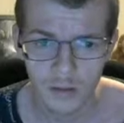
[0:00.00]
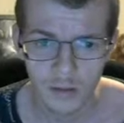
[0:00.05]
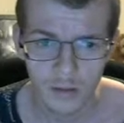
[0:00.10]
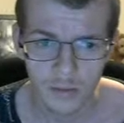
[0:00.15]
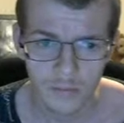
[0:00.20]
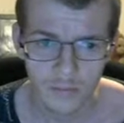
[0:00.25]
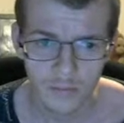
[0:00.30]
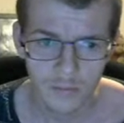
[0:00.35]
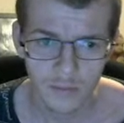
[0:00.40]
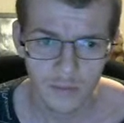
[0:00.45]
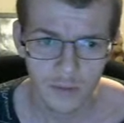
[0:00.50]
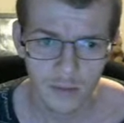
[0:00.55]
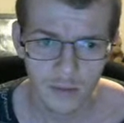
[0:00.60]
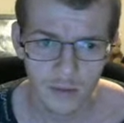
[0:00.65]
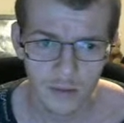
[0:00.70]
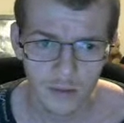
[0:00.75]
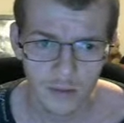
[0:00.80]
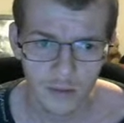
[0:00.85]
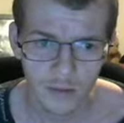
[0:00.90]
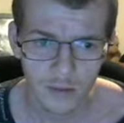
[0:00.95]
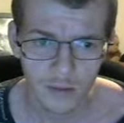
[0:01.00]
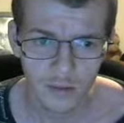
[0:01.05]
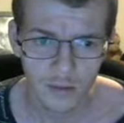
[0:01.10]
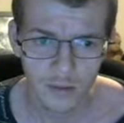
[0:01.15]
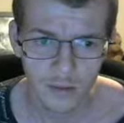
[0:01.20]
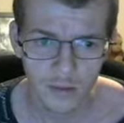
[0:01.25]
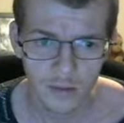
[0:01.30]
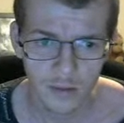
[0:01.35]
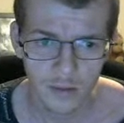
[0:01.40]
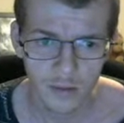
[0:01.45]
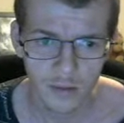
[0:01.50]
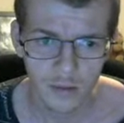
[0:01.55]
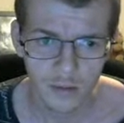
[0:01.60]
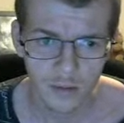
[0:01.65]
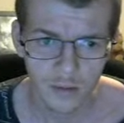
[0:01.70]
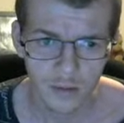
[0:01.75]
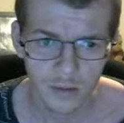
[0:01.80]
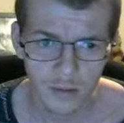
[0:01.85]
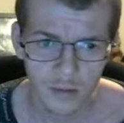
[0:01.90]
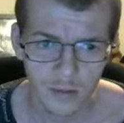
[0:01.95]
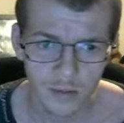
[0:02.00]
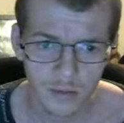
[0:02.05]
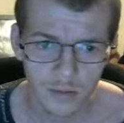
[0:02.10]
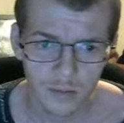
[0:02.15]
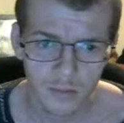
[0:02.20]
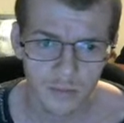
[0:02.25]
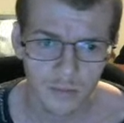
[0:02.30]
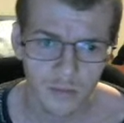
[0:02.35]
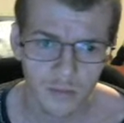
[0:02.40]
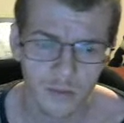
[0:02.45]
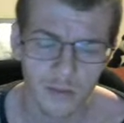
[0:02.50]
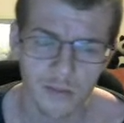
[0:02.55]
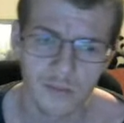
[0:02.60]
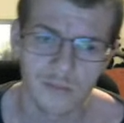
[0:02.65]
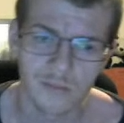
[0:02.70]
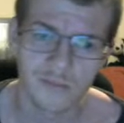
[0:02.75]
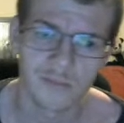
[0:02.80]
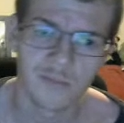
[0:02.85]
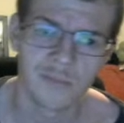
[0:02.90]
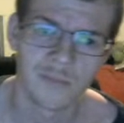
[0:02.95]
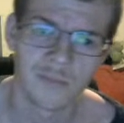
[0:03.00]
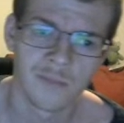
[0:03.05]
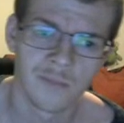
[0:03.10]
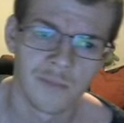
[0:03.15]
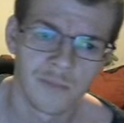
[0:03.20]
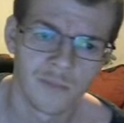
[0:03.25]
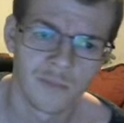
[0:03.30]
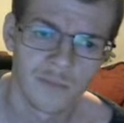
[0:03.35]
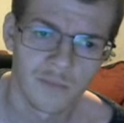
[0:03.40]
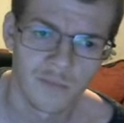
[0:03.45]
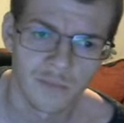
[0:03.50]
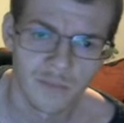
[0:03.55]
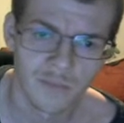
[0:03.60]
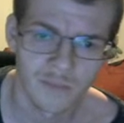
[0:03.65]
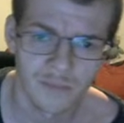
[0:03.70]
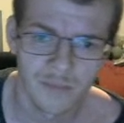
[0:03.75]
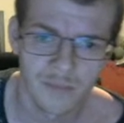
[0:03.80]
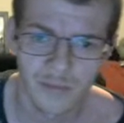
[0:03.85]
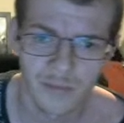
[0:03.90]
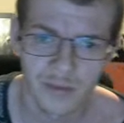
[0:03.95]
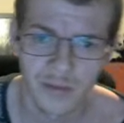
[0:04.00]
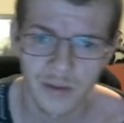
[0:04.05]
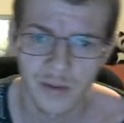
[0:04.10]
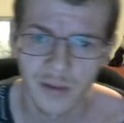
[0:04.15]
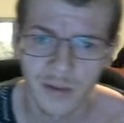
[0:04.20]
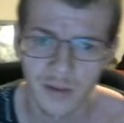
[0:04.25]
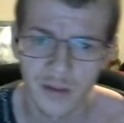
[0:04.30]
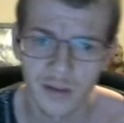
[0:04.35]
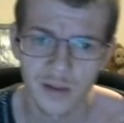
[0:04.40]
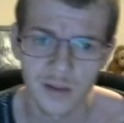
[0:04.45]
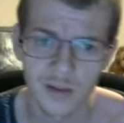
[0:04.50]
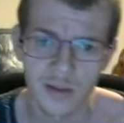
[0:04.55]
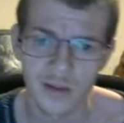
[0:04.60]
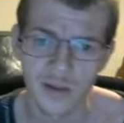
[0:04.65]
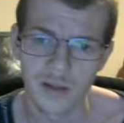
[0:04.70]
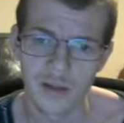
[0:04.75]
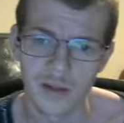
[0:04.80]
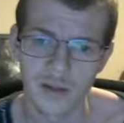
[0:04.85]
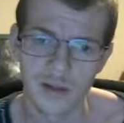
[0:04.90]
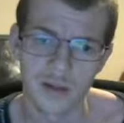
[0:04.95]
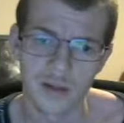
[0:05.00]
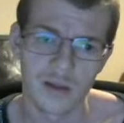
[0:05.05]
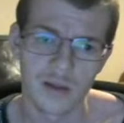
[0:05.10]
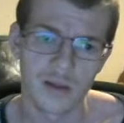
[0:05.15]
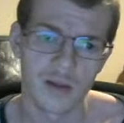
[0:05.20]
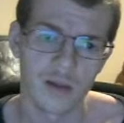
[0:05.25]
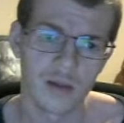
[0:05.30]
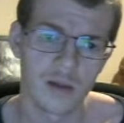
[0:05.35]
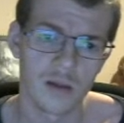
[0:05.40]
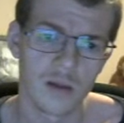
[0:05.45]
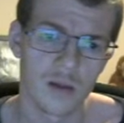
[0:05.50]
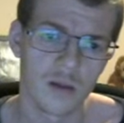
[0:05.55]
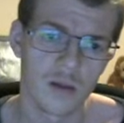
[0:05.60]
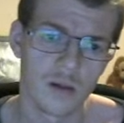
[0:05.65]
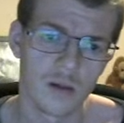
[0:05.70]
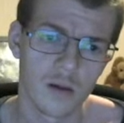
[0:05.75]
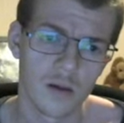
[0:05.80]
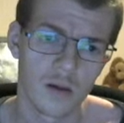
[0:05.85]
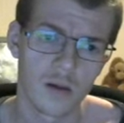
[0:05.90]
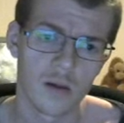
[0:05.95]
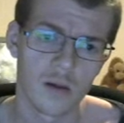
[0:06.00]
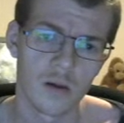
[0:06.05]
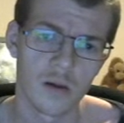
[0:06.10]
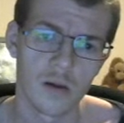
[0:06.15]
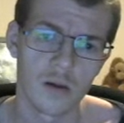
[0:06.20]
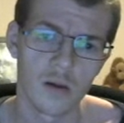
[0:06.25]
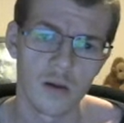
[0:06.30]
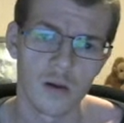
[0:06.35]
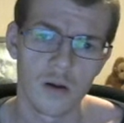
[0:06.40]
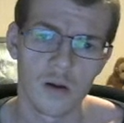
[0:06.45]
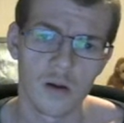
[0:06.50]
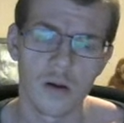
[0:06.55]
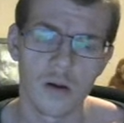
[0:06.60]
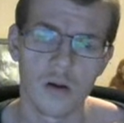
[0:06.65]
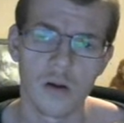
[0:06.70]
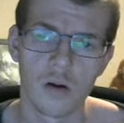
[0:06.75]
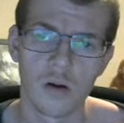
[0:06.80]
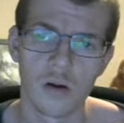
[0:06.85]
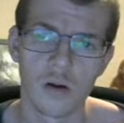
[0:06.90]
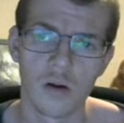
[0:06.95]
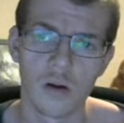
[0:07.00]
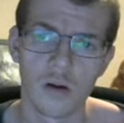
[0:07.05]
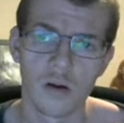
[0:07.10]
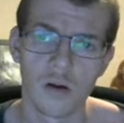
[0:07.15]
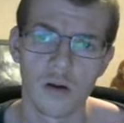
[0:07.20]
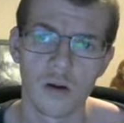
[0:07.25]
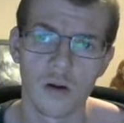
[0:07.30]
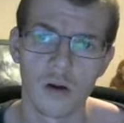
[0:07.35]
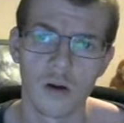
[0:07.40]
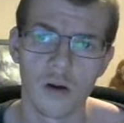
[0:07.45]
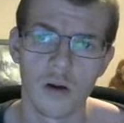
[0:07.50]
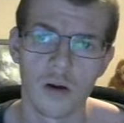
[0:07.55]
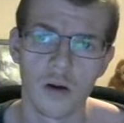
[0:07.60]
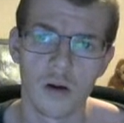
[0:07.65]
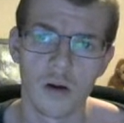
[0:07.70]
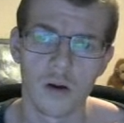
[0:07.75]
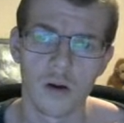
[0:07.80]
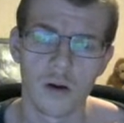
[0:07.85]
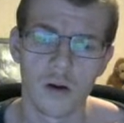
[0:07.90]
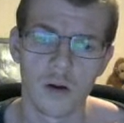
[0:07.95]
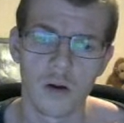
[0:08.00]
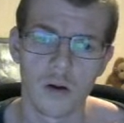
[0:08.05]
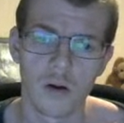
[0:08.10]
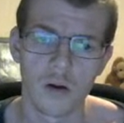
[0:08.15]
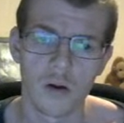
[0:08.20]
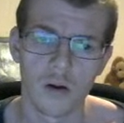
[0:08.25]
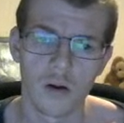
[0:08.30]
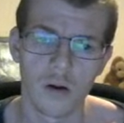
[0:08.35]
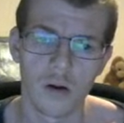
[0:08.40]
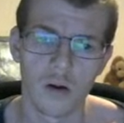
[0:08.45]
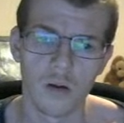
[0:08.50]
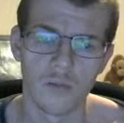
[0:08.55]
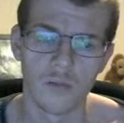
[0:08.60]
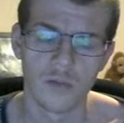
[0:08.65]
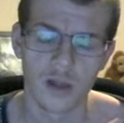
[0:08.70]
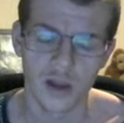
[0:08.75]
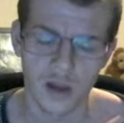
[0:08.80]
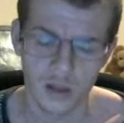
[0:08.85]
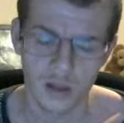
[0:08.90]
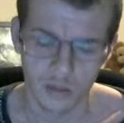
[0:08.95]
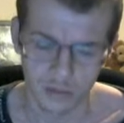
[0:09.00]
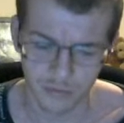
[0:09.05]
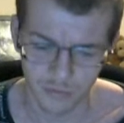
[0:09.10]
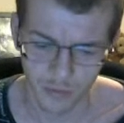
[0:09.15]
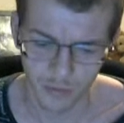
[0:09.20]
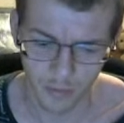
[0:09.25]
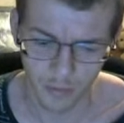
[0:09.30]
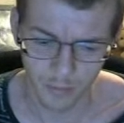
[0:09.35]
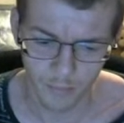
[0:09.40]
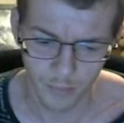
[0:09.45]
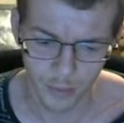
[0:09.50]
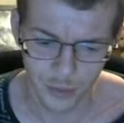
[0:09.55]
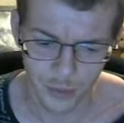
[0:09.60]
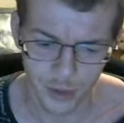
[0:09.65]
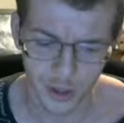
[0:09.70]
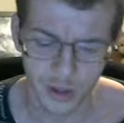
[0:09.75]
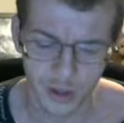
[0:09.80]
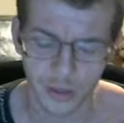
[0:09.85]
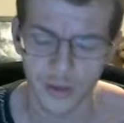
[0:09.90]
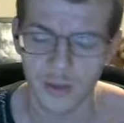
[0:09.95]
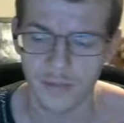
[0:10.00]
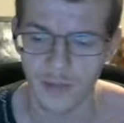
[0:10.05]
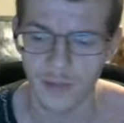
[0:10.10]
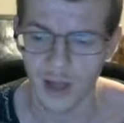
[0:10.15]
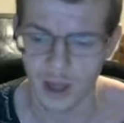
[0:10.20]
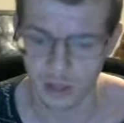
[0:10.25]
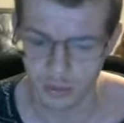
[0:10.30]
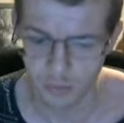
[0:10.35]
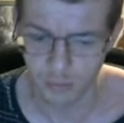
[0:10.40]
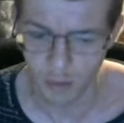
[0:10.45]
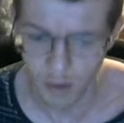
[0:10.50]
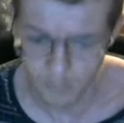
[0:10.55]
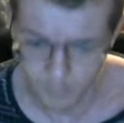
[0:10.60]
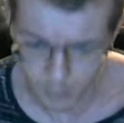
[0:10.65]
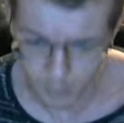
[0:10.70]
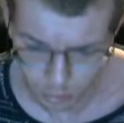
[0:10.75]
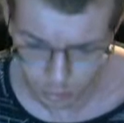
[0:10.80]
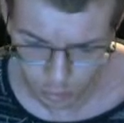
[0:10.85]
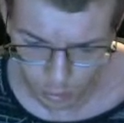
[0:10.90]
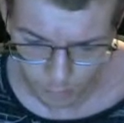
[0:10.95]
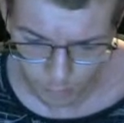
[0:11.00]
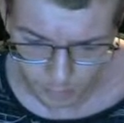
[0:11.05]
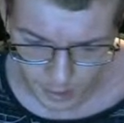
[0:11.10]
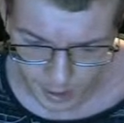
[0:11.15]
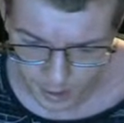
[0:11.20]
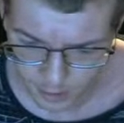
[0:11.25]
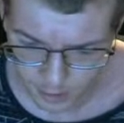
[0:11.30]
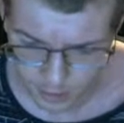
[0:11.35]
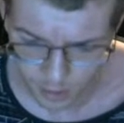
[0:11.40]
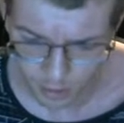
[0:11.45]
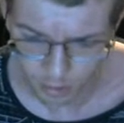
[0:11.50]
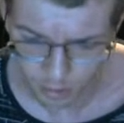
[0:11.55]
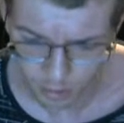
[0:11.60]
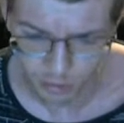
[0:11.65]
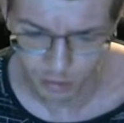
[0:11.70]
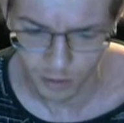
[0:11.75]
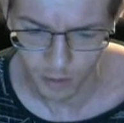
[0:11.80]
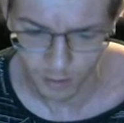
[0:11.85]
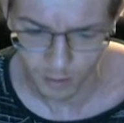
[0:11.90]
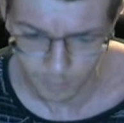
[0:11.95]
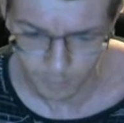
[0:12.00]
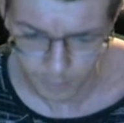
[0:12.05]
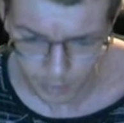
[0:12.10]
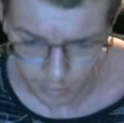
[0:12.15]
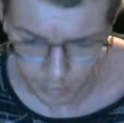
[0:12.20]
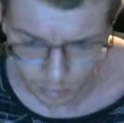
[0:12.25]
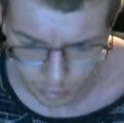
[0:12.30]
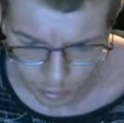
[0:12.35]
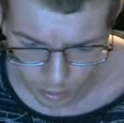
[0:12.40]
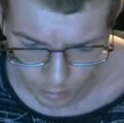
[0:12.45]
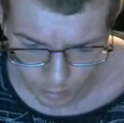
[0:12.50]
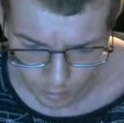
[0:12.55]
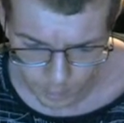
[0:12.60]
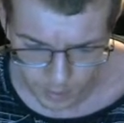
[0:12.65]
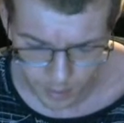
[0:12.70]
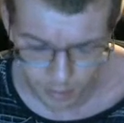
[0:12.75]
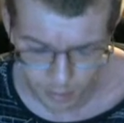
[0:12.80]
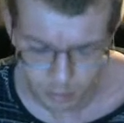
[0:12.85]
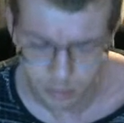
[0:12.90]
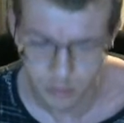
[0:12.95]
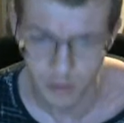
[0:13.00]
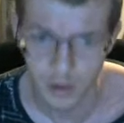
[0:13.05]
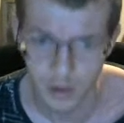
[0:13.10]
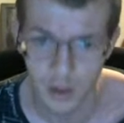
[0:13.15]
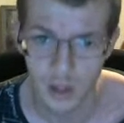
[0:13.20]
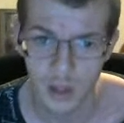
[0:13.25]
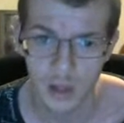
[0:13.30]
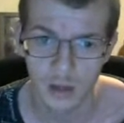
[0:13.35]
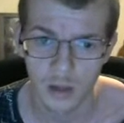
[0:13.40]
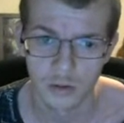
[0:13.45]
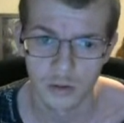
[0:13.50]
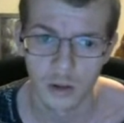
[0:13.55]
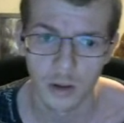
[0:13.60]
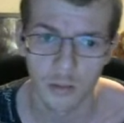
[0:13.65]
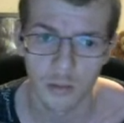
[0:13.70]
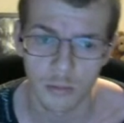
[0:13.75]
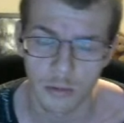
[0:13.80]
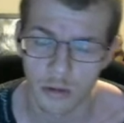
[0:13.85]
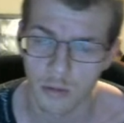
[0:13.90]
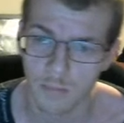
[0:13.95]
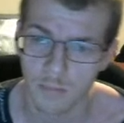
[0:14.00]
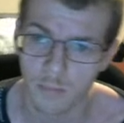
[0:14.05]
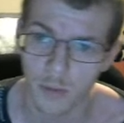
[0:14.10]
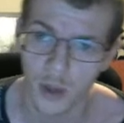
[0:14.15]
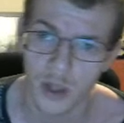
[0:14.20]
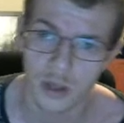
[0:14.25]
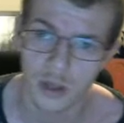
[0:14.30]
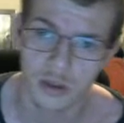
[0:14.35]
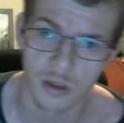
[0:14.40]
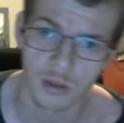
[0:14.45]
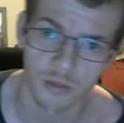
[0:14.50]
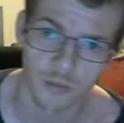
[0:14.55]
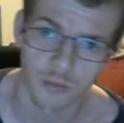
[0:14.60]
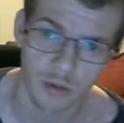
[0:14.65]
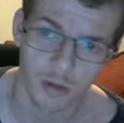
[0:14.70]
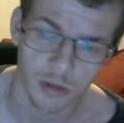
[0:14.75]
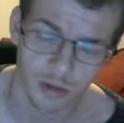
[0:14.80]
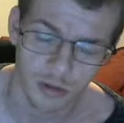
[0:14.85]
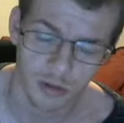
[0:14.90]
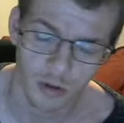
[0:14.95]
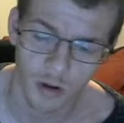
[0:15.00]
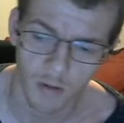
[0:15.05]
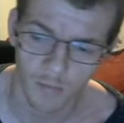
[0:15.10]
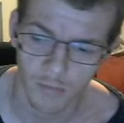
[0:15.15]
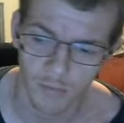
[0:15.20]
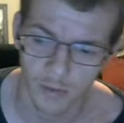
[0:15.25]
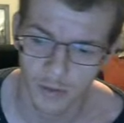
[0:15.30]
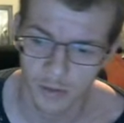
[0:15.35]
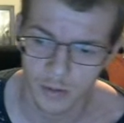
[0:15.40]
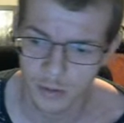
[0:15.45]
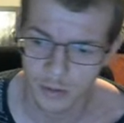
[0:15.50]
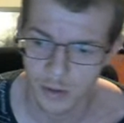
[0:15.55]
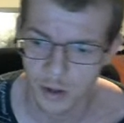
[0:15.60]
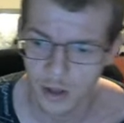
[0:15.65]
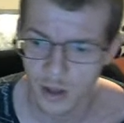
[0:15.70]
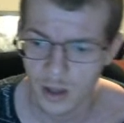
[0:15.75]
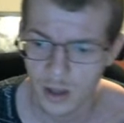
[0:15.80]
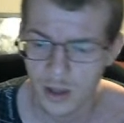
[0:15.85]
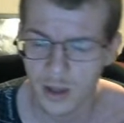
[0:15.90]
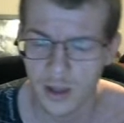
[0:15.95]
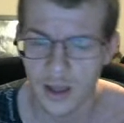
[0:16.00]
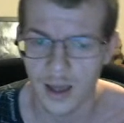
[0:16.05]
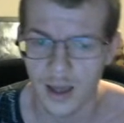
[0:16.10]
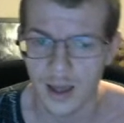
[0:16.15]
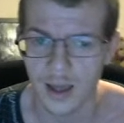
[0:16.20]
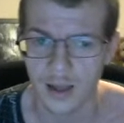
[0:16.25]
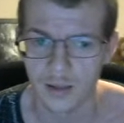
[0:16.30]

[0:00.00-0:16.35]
I do see his point though. Like a lot of the players would have come back with slight injuries because they're playing 3 games in. And that is true. Particularly, that's why McTominay didn't start, because he'd been to loads of places with Scotland. And